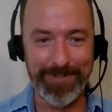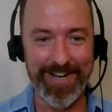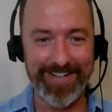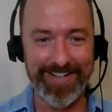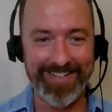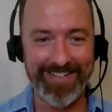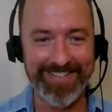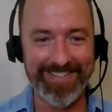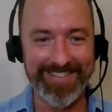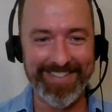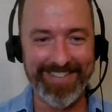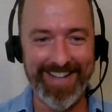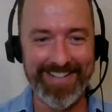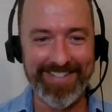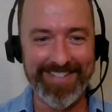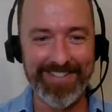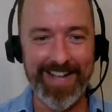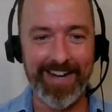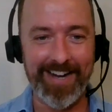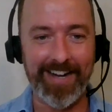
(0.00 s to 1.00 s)
Good.
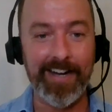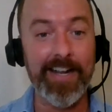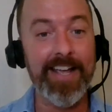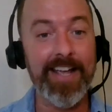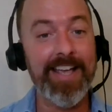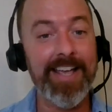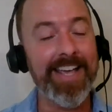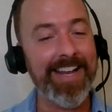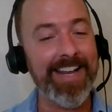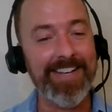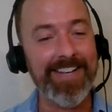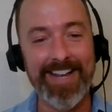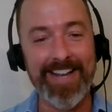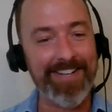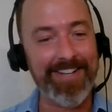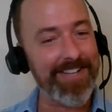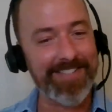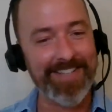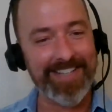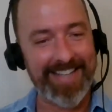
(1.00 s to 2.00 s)
Lots of luck.
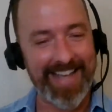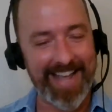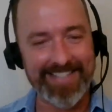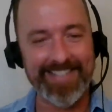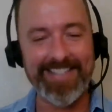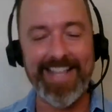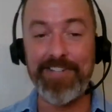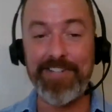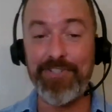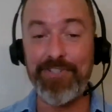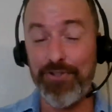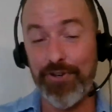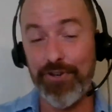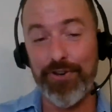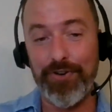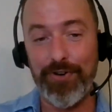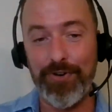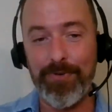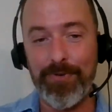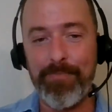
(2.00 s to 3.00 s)
It doesn't. Yes, that's
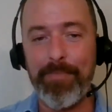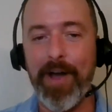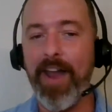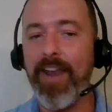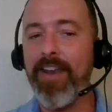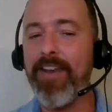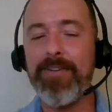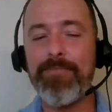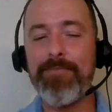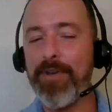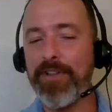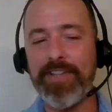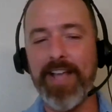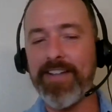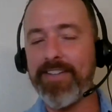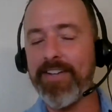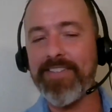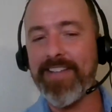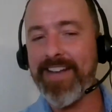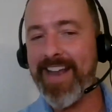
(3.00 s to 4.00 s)
true, but
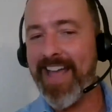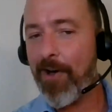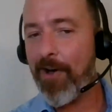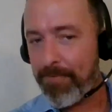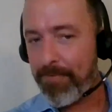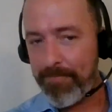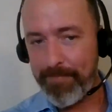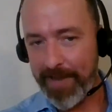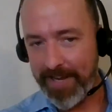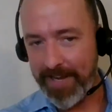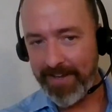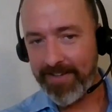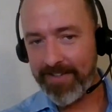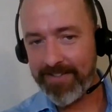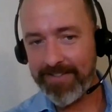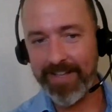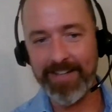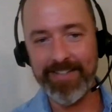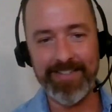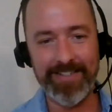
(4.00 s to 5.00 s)
that doesn't help
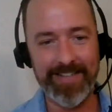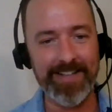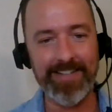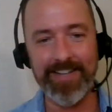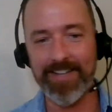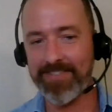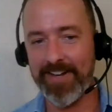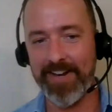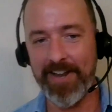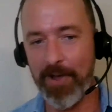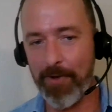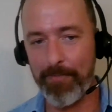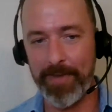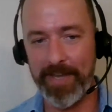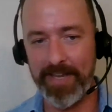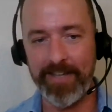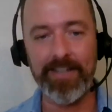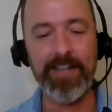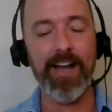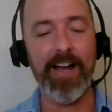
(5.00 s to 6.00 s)
me. That doesn't help
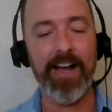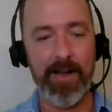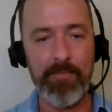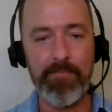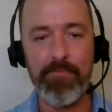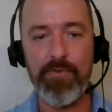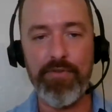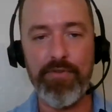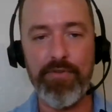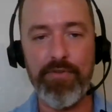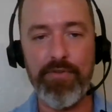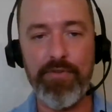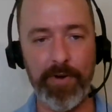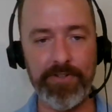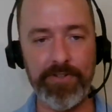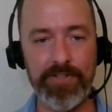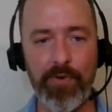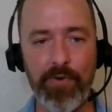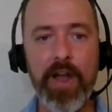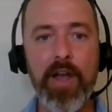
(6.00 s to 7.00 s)
me move
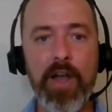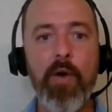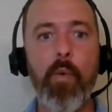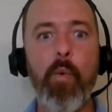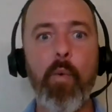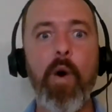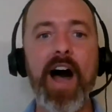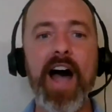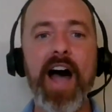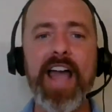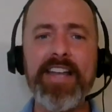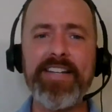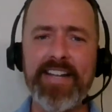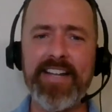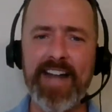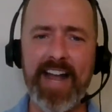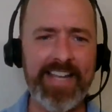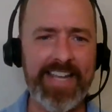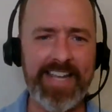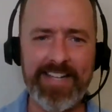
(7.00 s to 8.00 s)
forward. So why
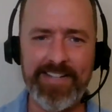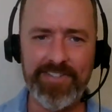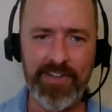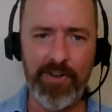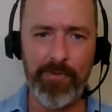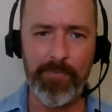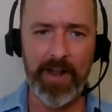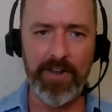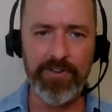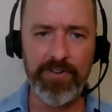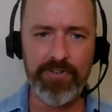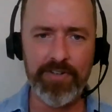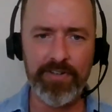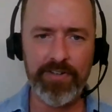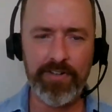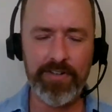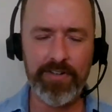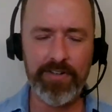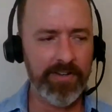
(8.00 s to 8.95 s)
did I eat so much?